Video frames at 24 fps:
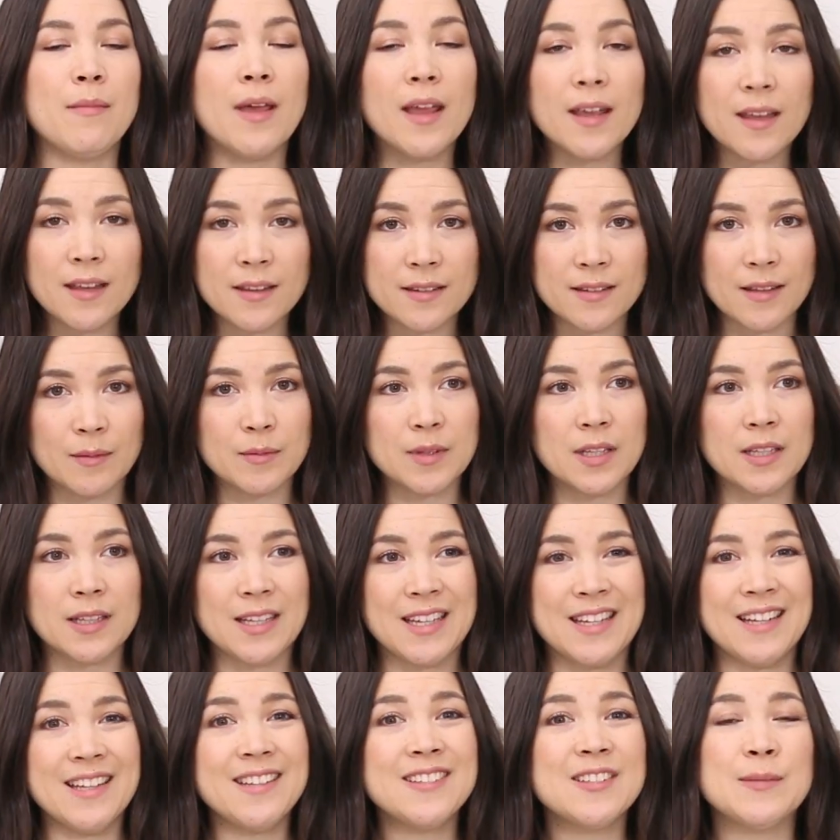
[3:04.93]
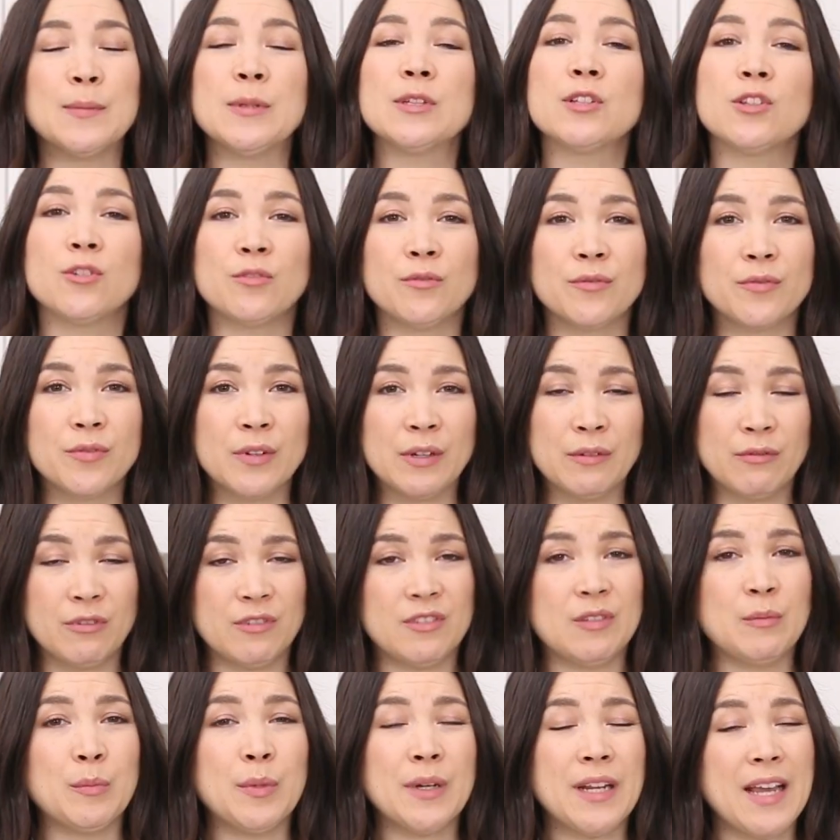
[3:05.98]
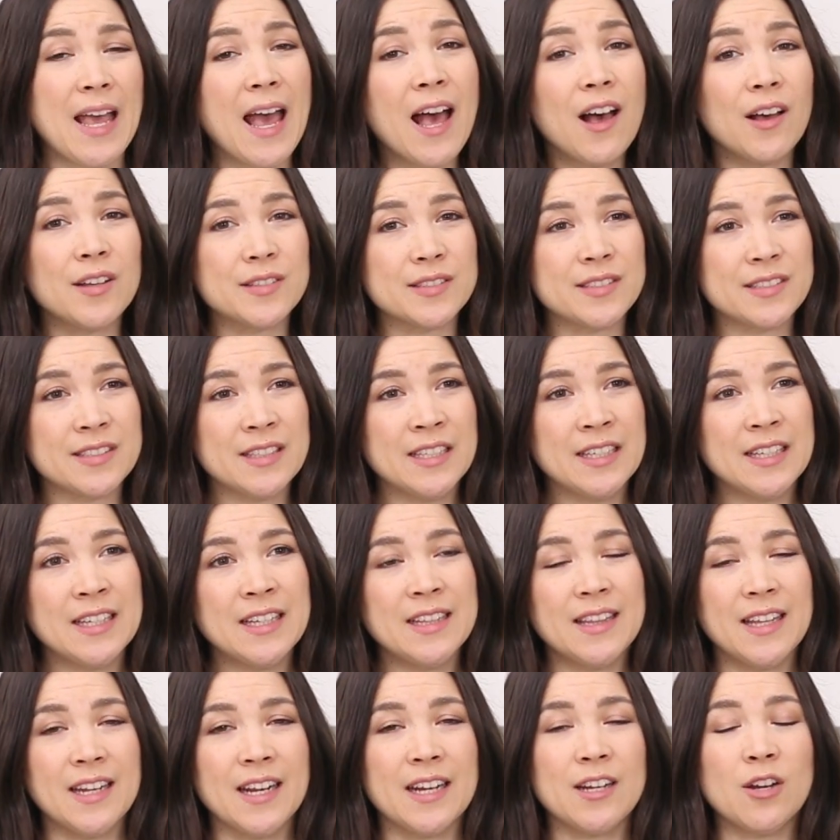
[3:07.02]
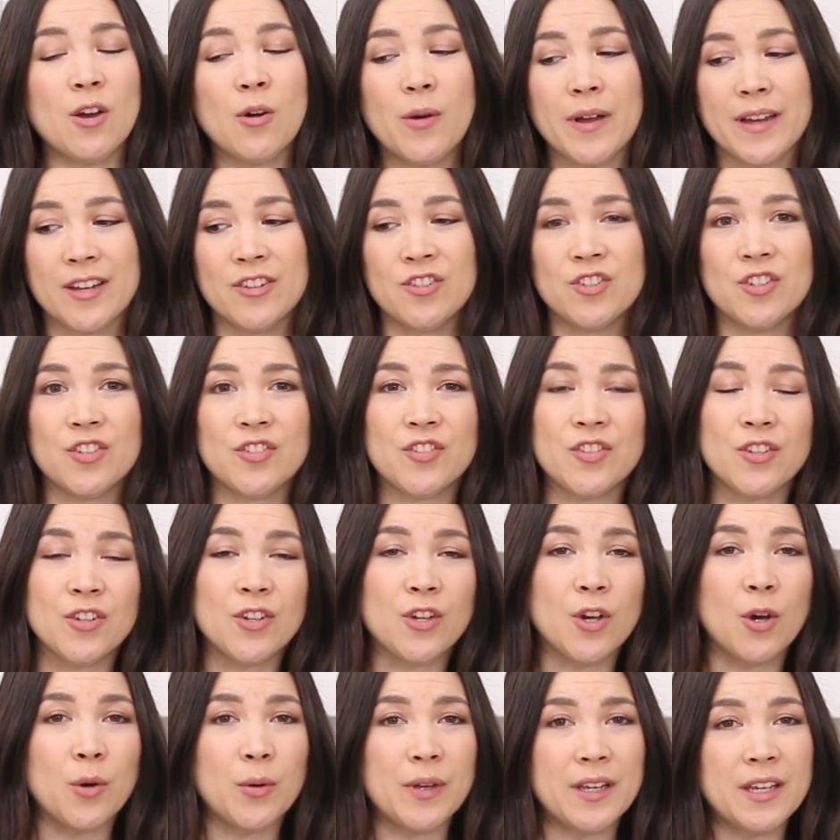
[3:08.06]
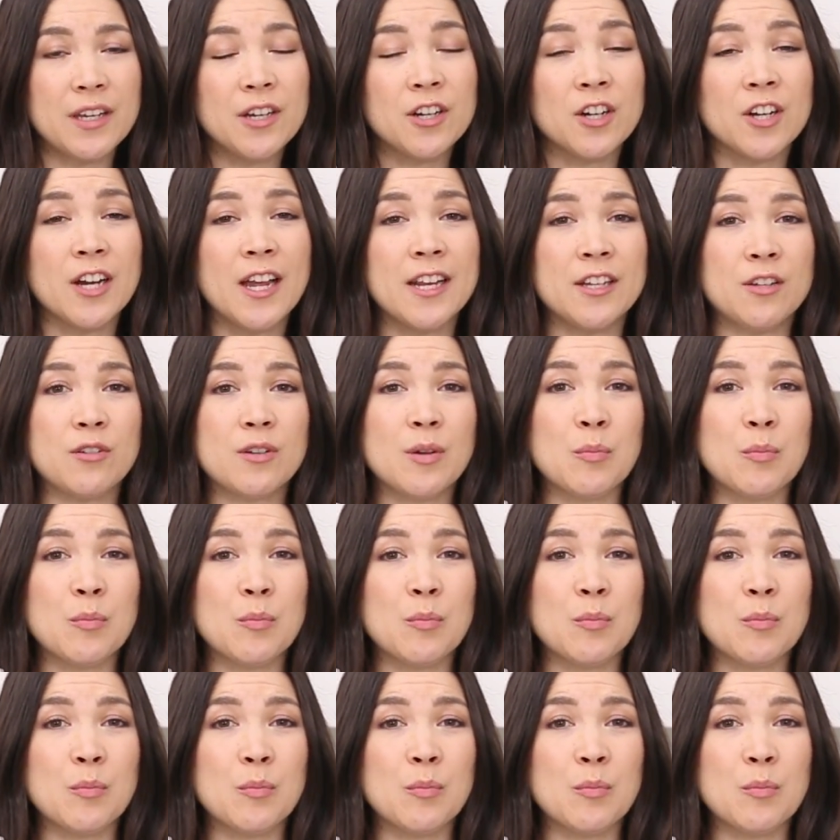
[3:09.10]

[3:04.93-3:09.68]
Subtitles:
making something that needs to be gluten-free for somebody else, then I know I could just go here, and you